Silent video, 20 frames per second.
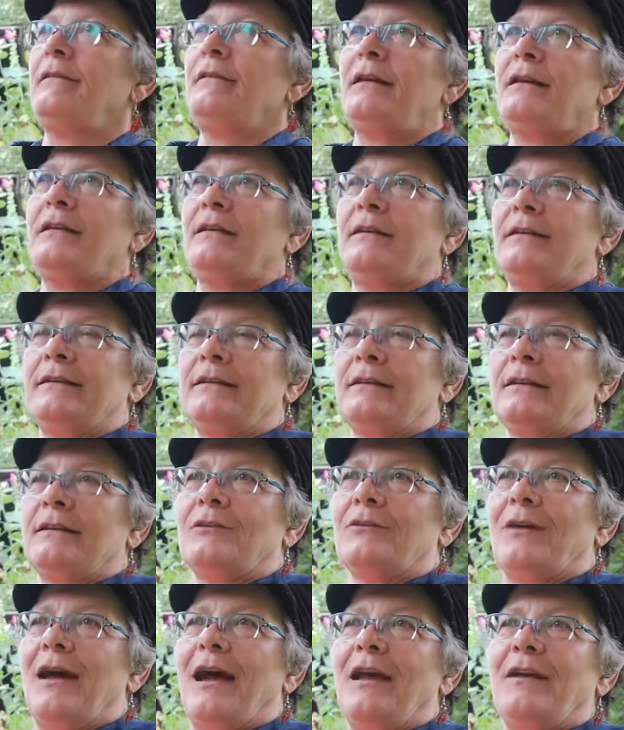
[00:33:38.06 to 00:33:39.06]
in a little
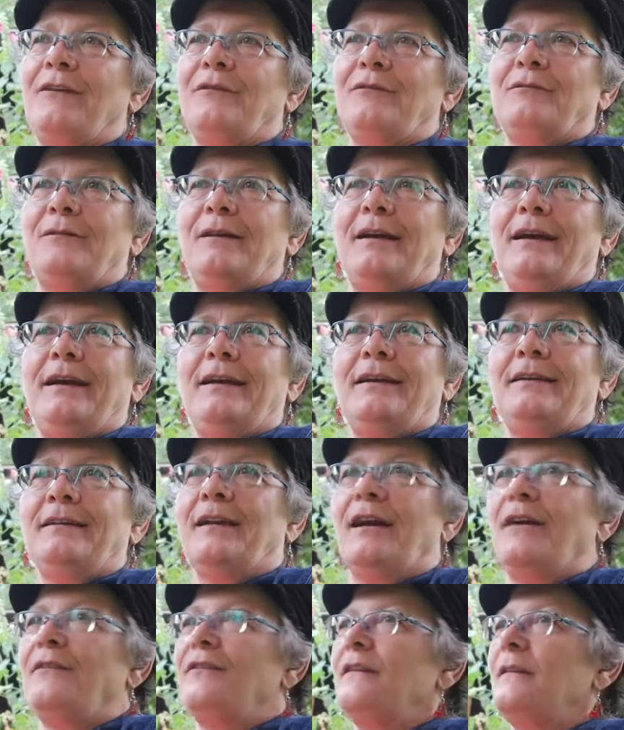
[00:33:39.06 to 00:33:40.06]
driveway and
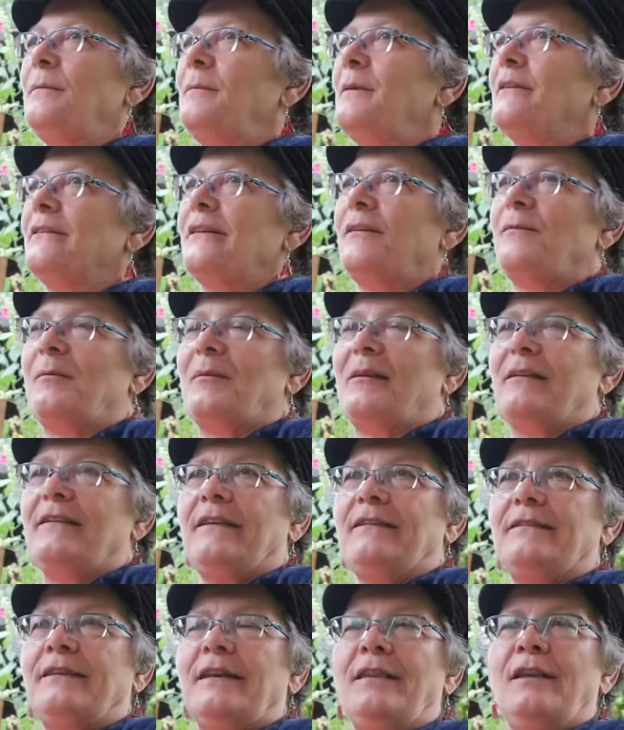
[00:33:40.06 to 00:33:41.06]
loves it because everybody
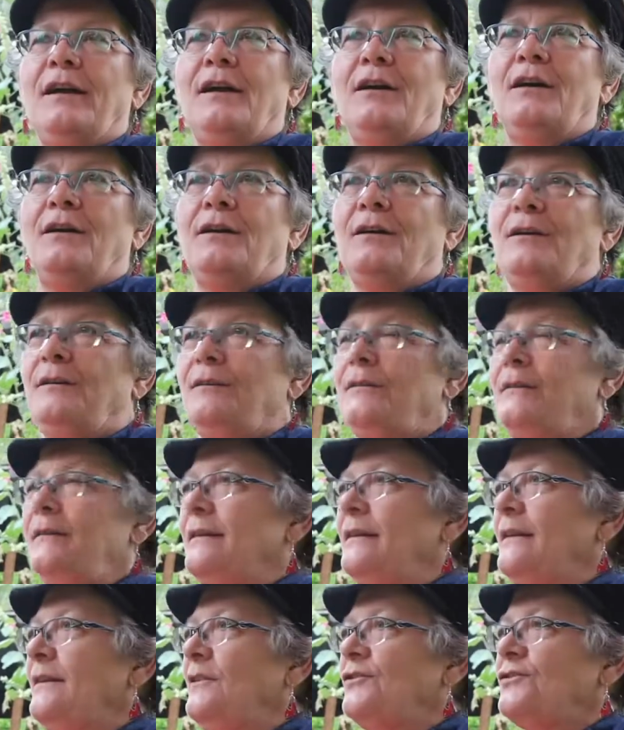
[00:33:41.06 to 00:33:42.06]
says hello,
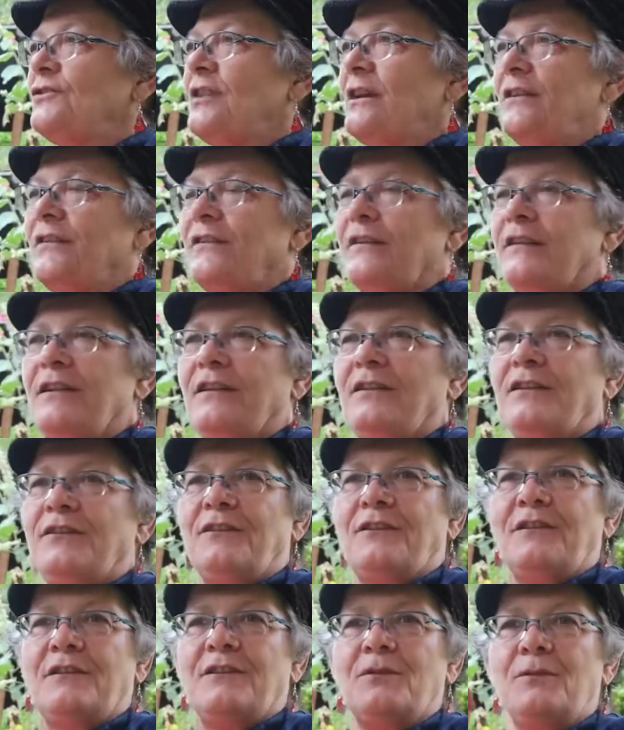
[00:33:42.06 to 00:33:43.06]
and he shares another
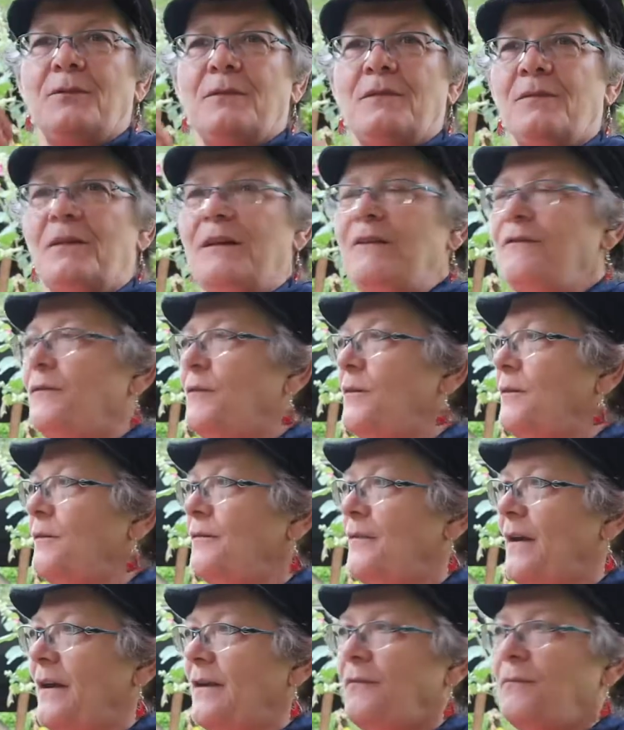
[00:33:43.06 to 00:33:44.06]
2, 3, 4,
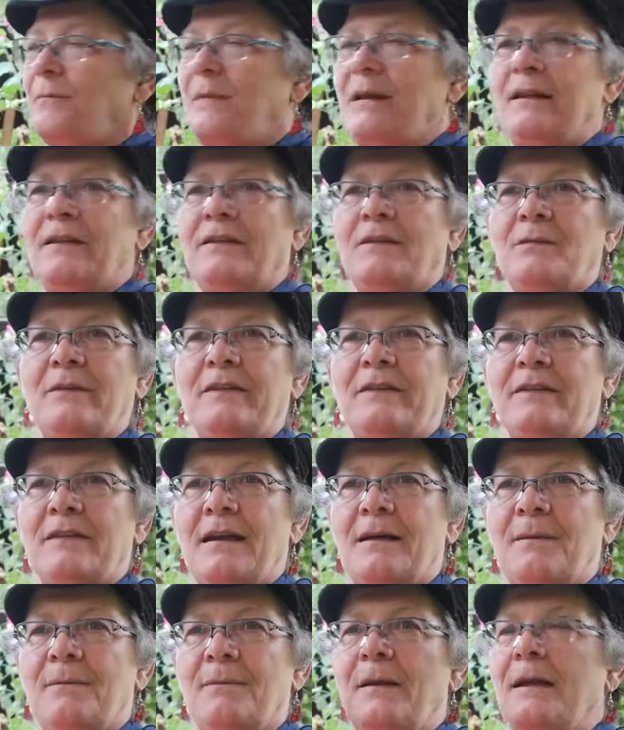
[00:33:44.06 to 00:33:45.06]
5 minutes with
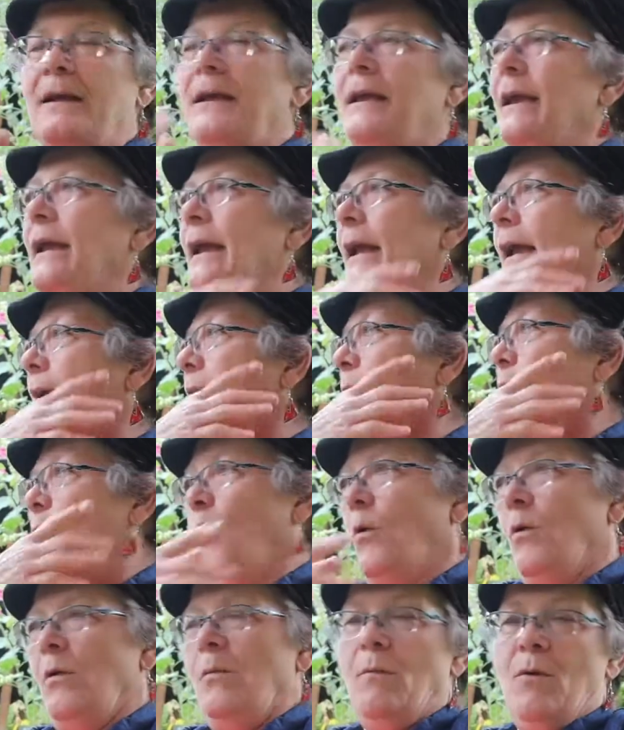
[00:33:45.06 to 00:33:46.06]
them
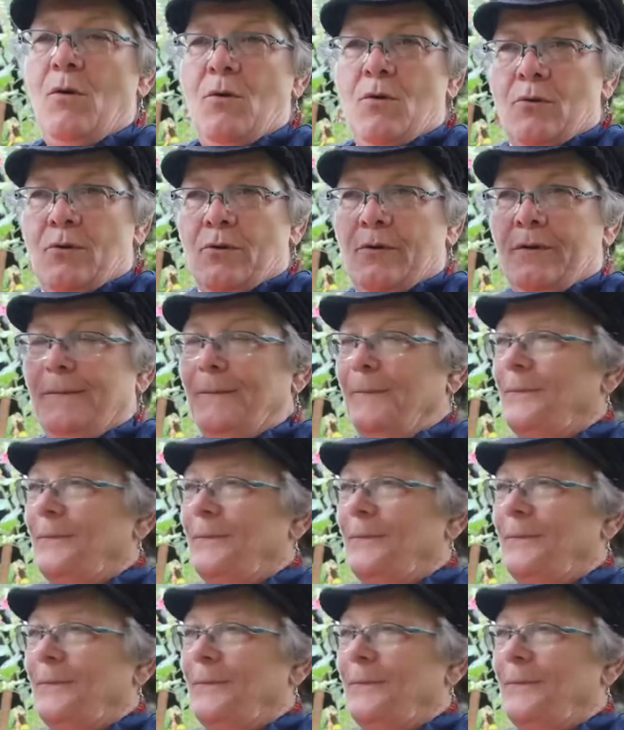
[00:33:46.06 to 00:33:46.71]
or more.